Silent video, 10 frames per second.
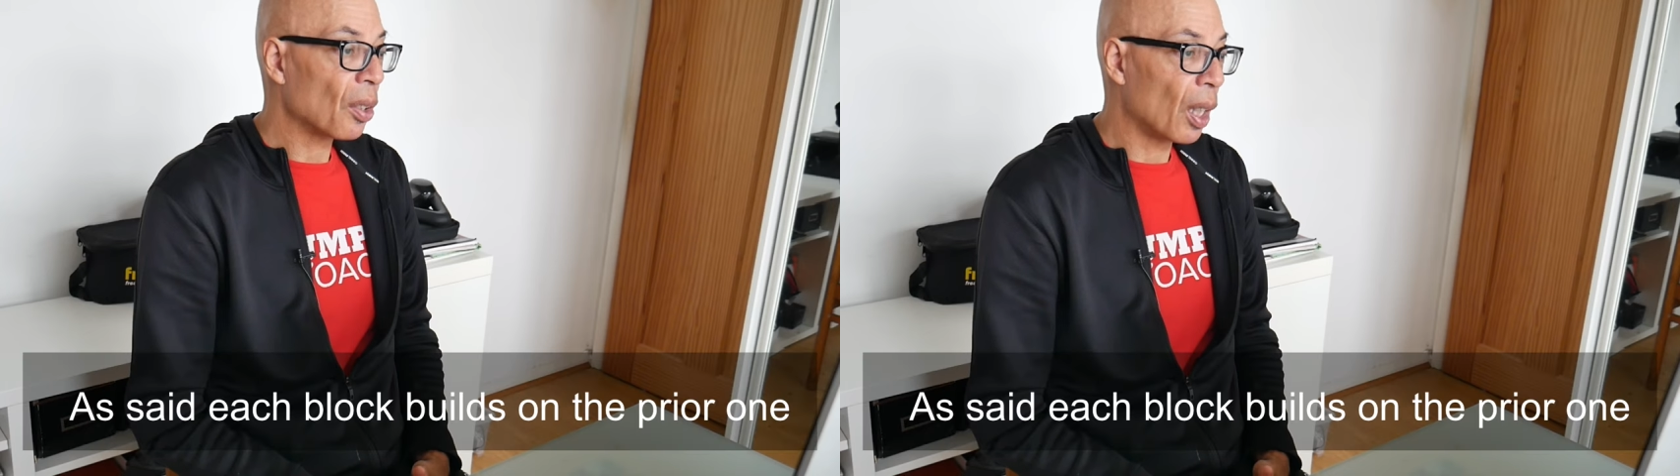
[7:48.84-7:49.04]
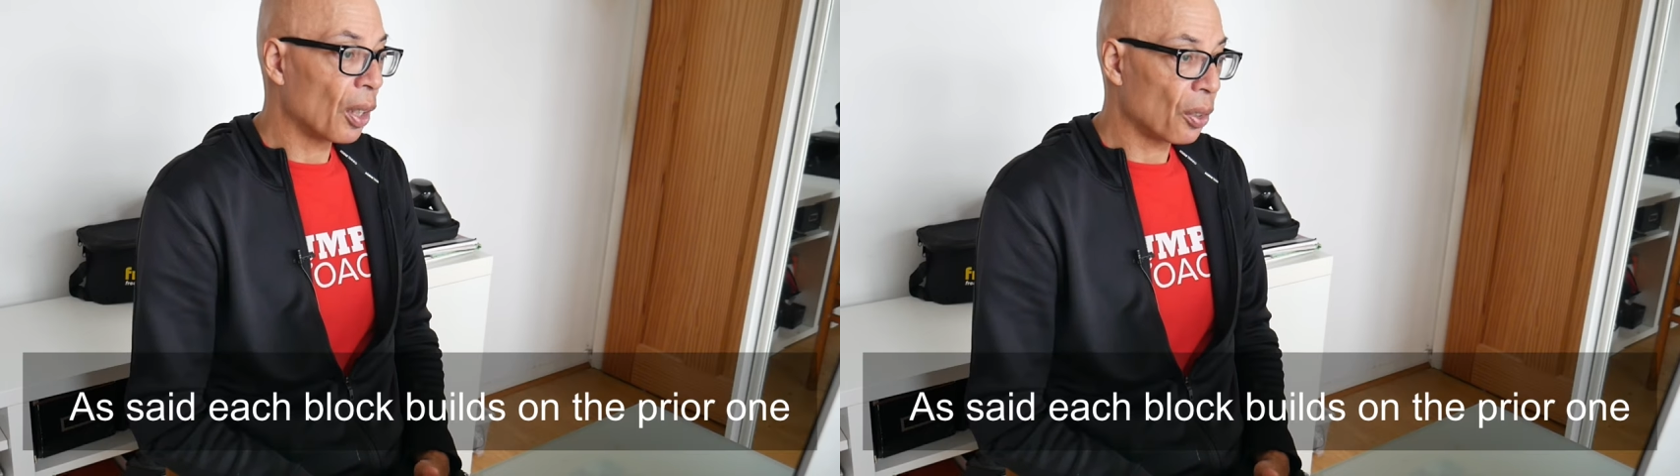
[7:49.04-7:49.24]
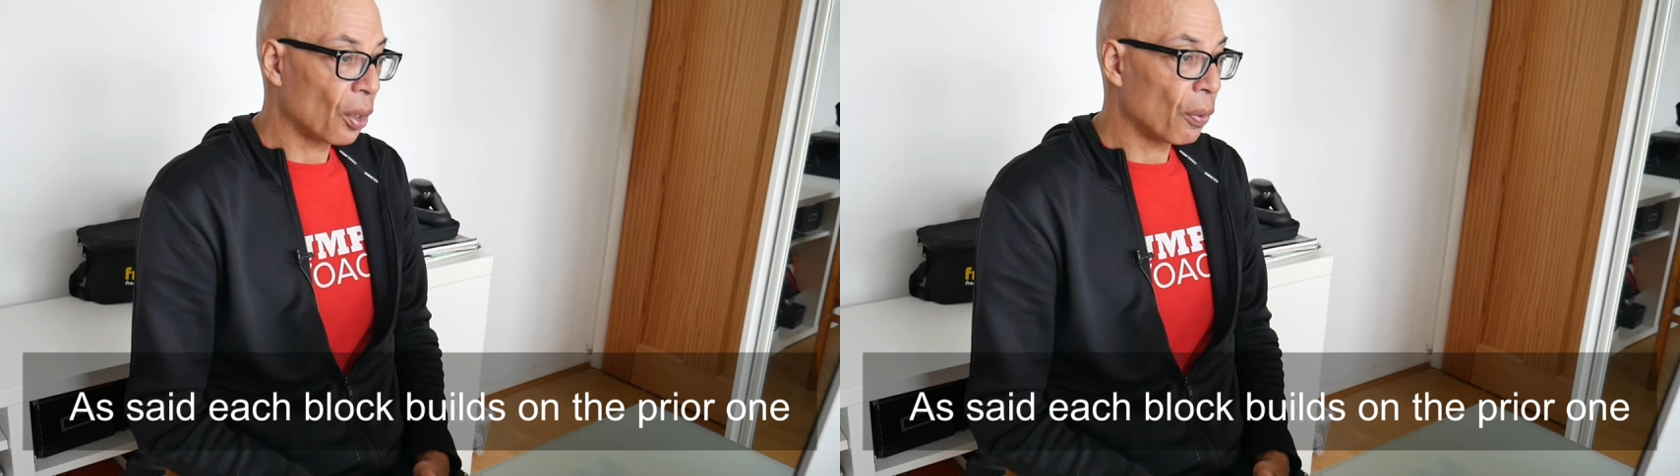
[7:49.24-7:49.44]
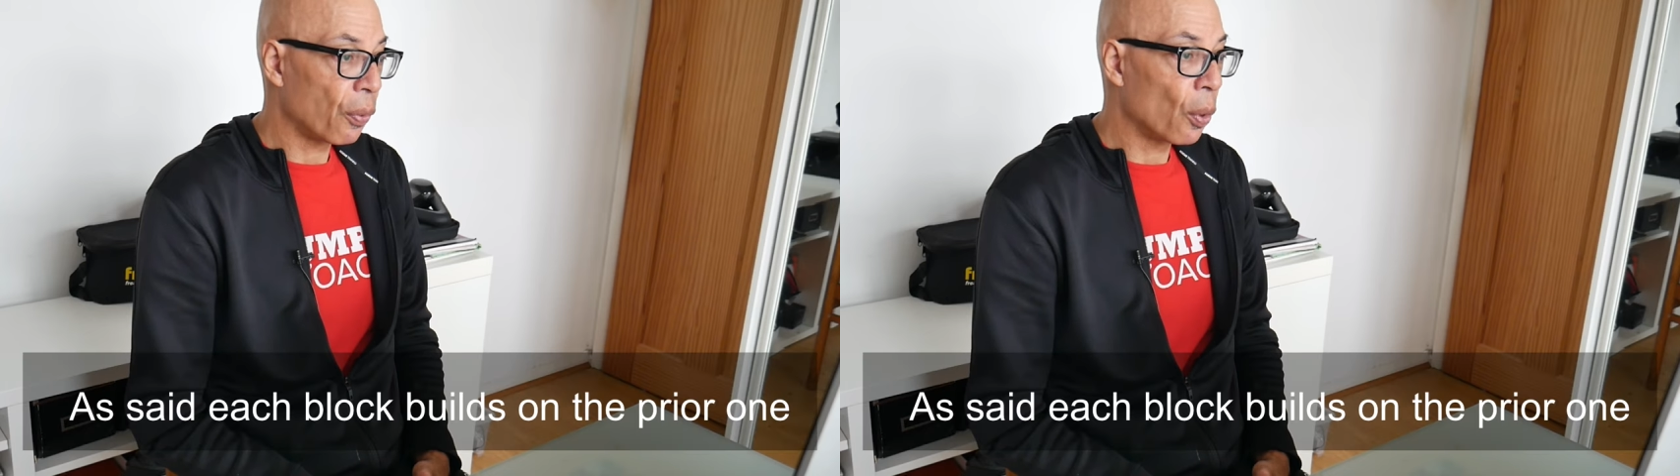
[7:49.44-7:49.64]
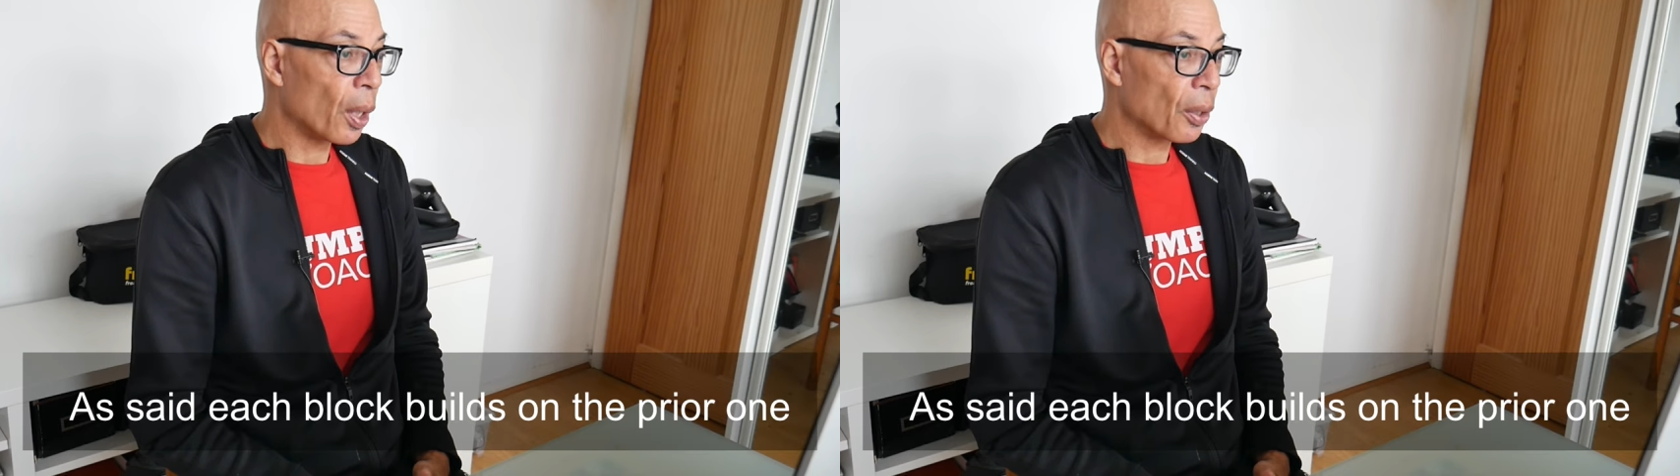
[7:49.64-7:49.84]
lasts
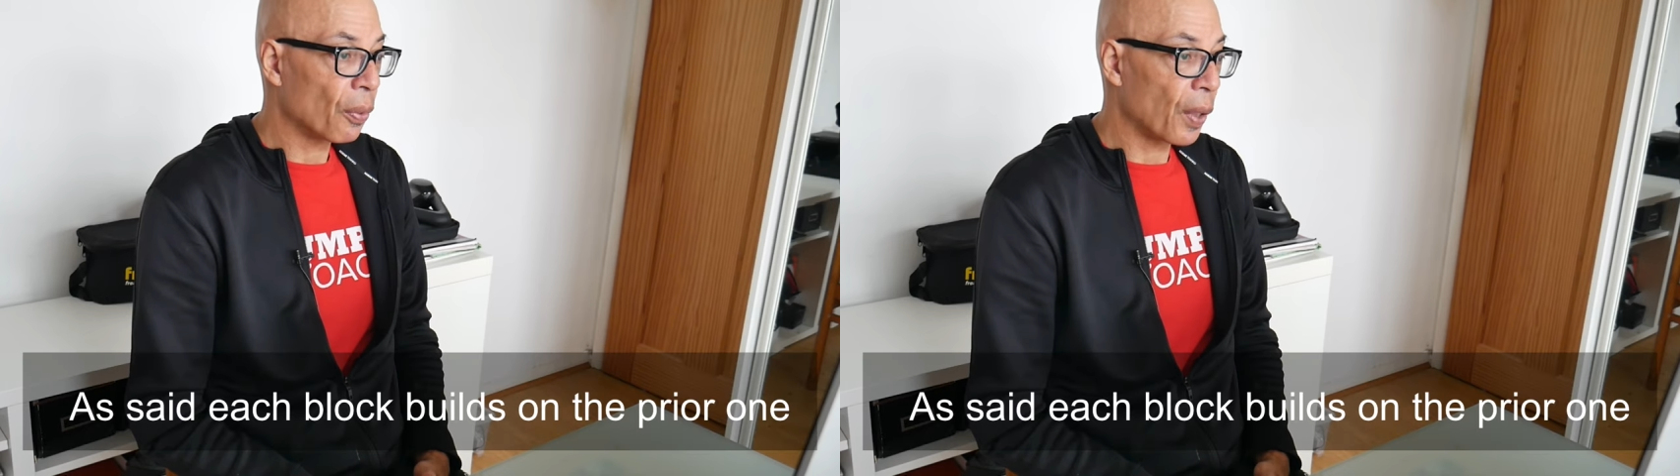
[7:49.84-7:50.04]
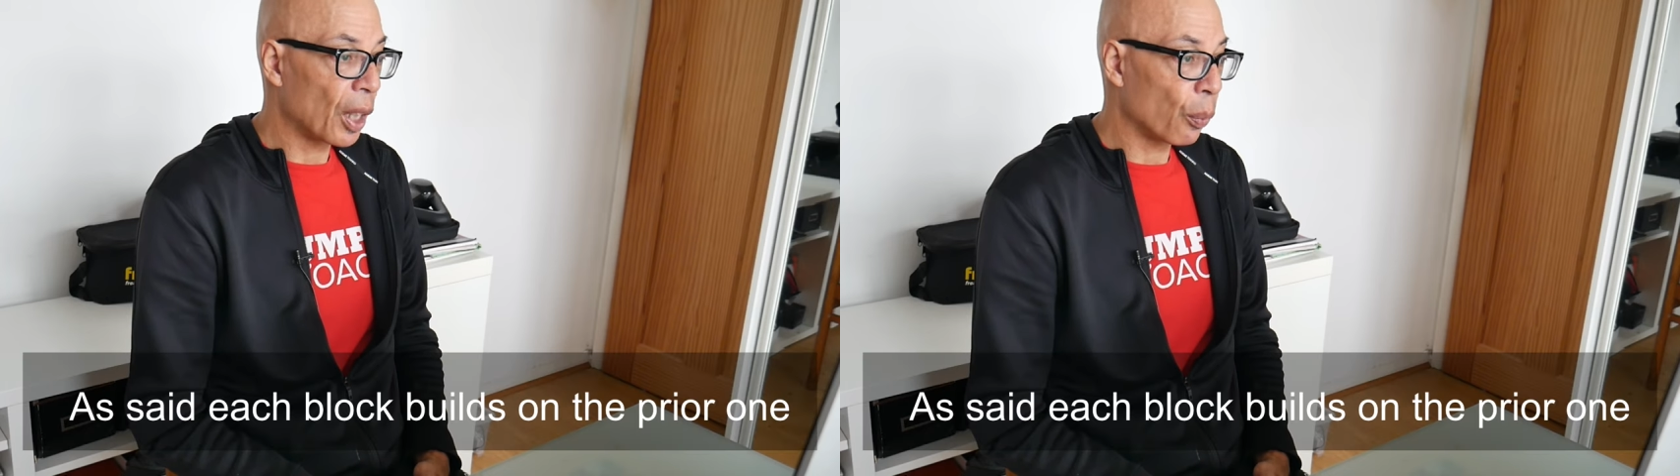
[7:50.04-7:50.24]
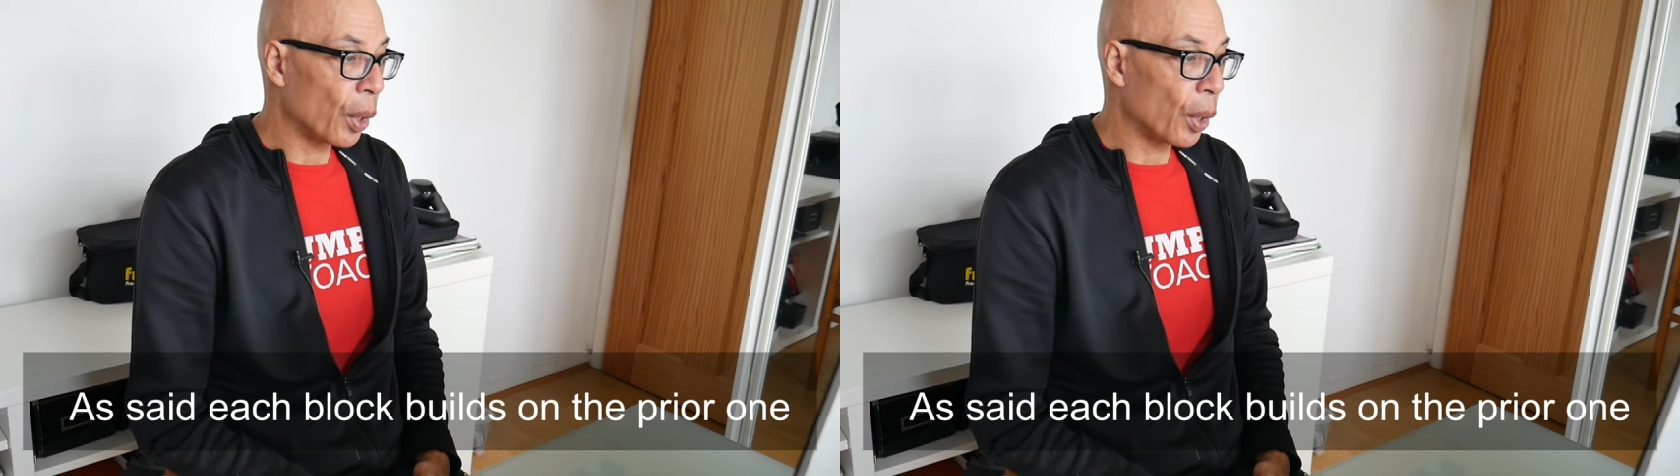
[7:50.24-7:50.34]
four to five